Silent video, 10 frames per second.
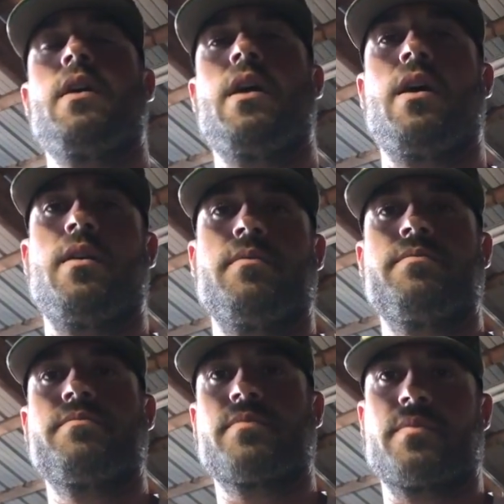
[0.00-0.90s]
Kind
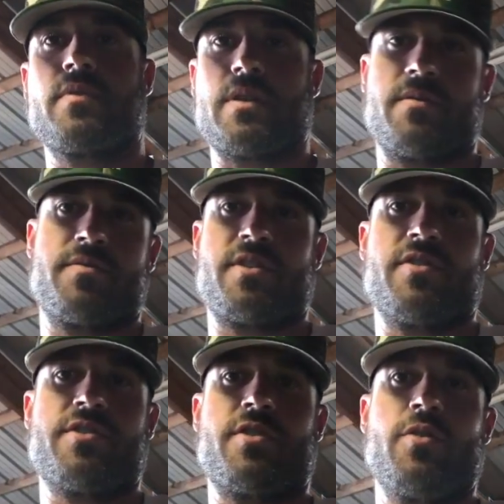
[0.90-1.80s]
of
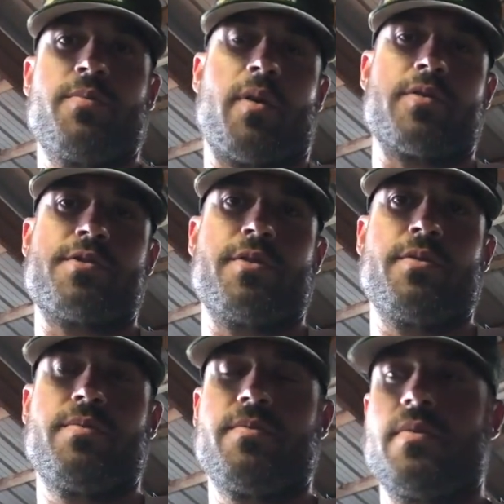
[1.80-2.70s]
series two, part
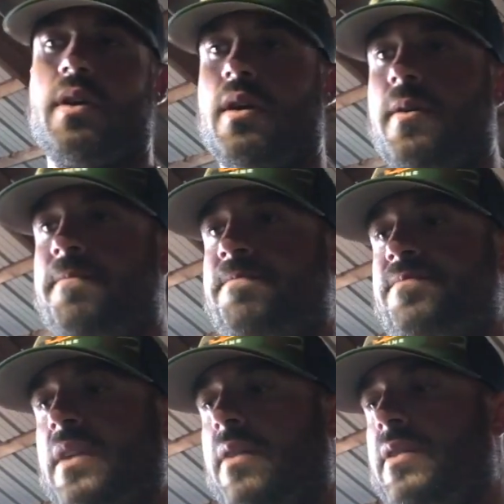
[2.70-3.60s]
two
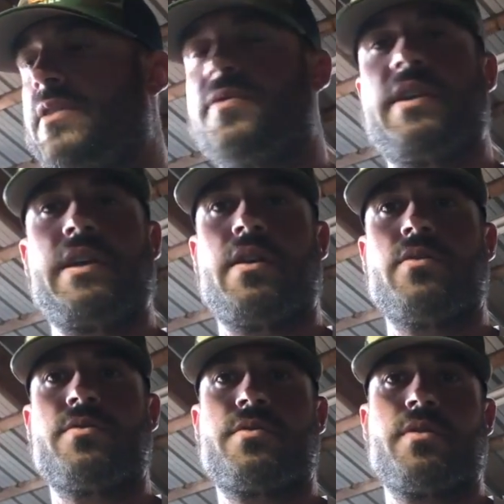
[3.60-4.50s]
of these
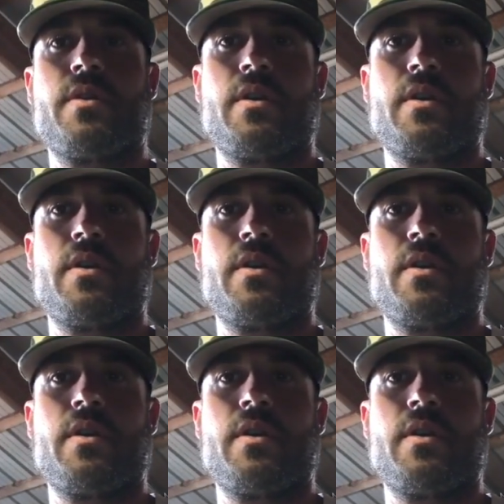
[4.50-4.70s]
videos